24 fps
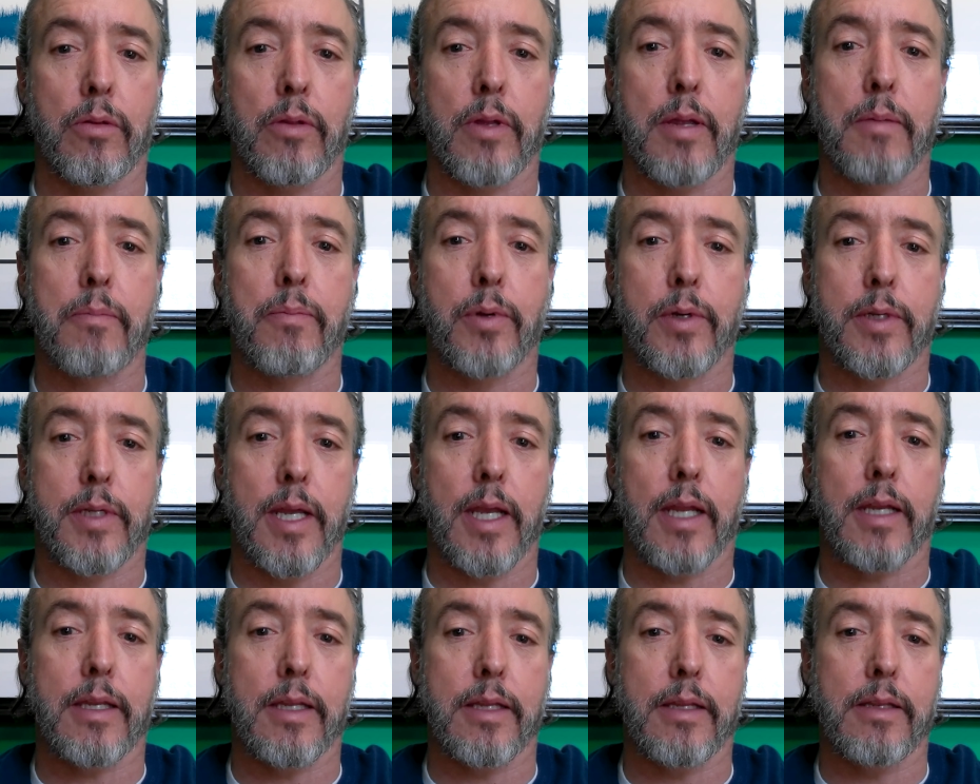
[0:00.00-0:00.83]
and
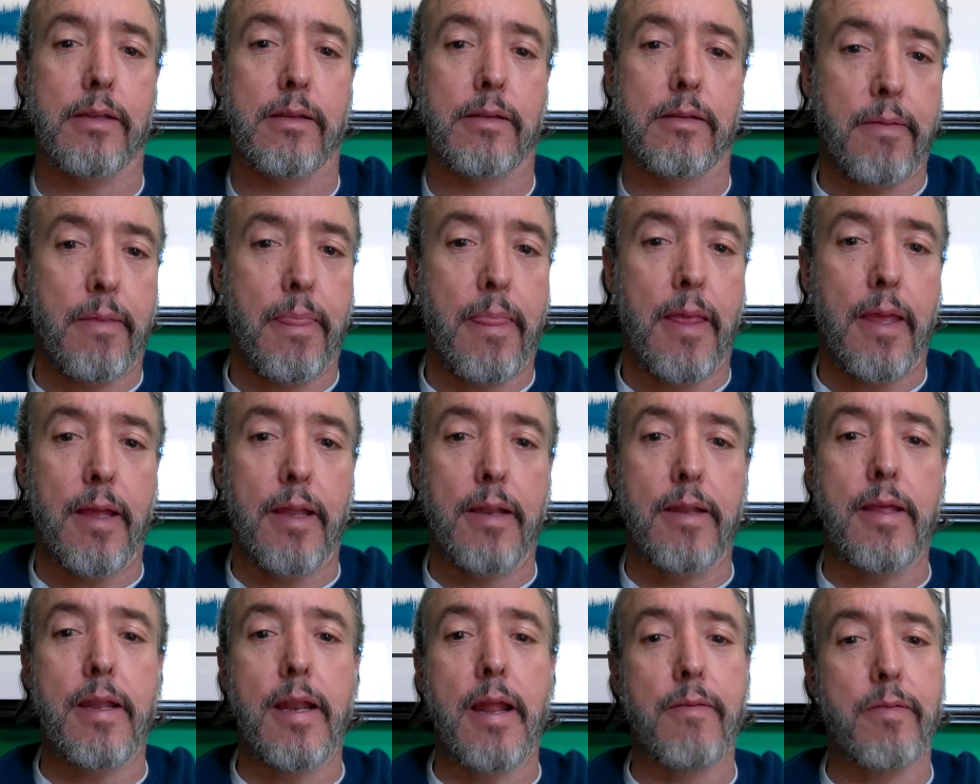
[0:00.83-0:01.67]
protect it.
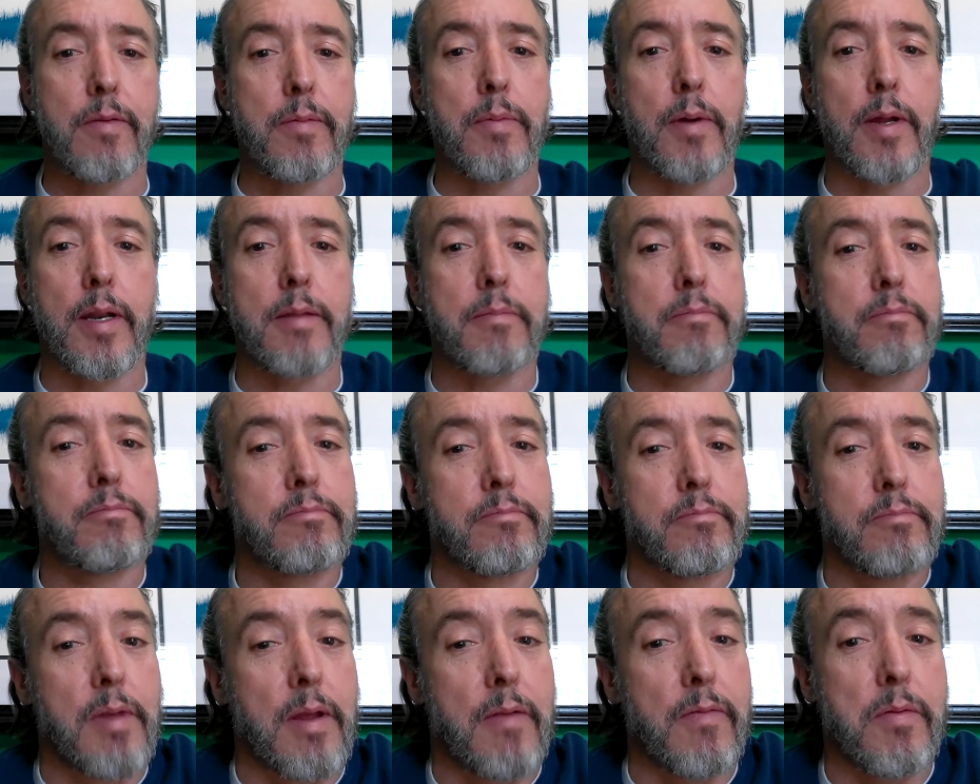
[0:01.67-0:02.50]
And then everybody
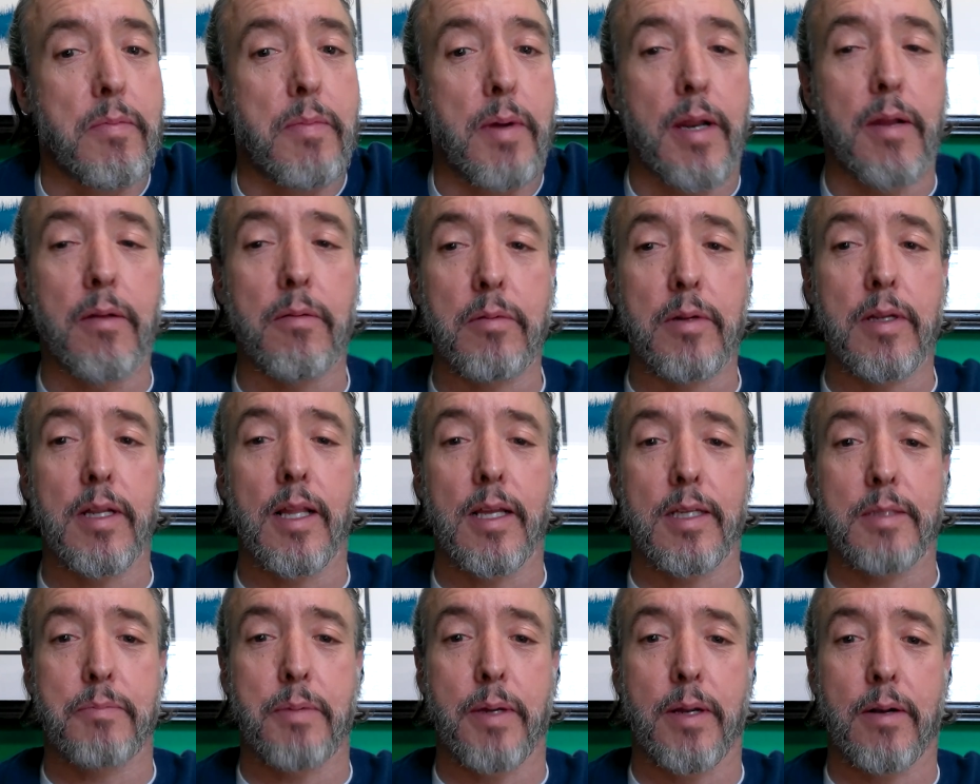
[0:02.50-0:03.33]
will
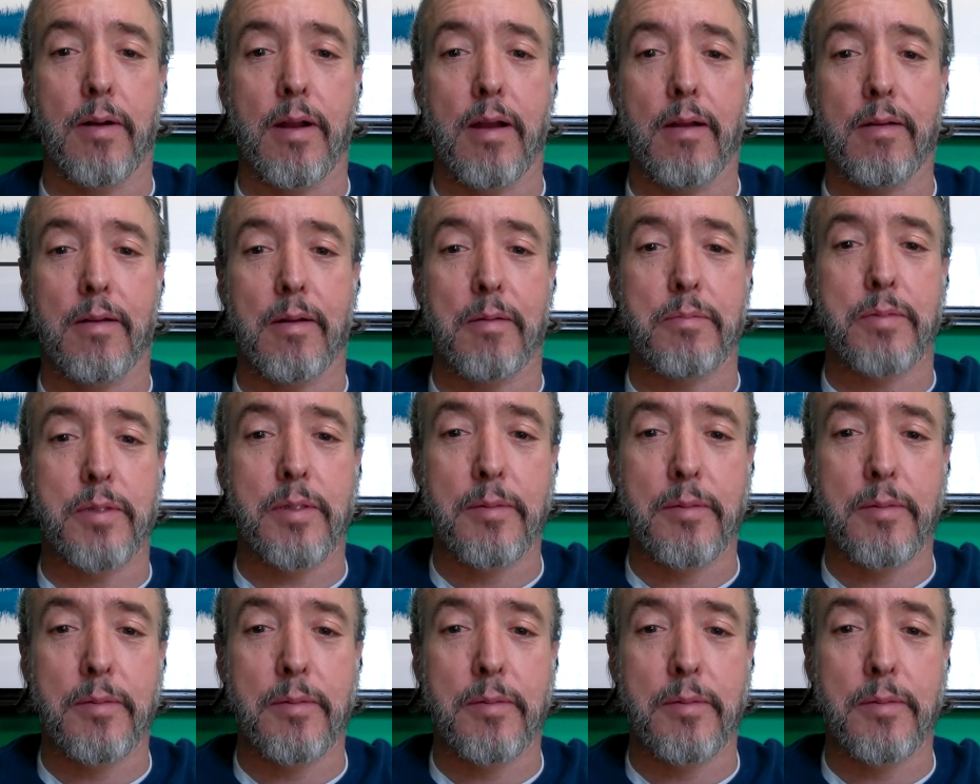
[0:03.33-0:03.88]
realize better outcomes.